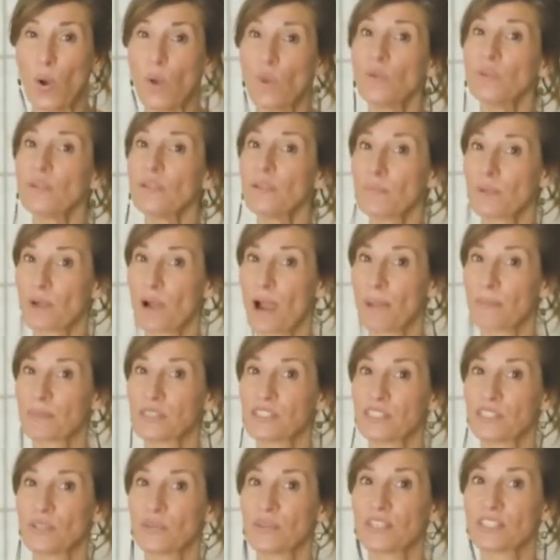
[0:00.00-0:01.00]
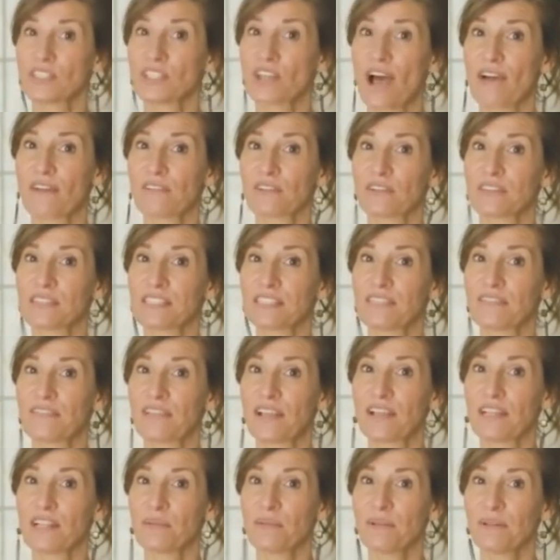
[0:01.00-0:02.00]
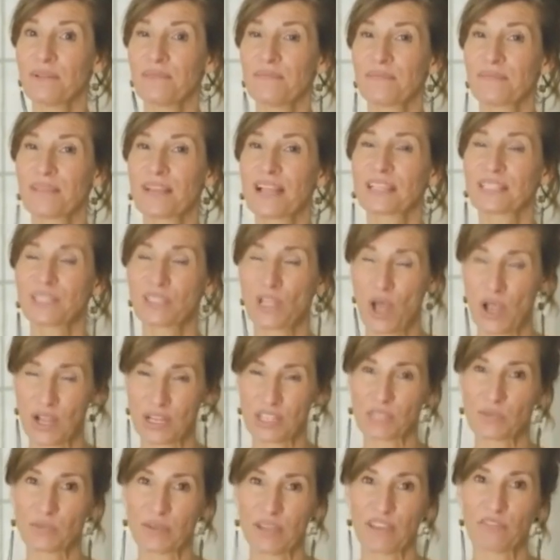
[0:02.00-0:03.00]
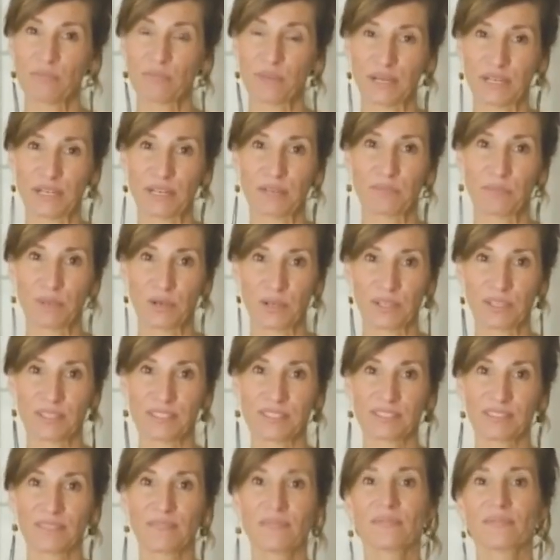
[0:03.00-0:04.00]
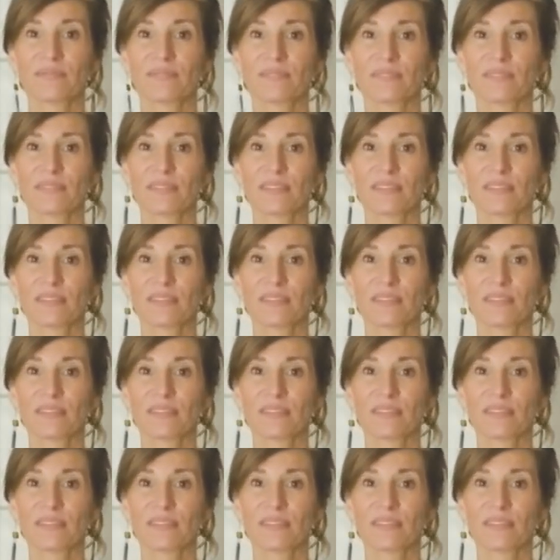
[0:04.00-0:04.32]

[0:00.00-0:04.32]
only promise you this offer is available as long as we have printed books.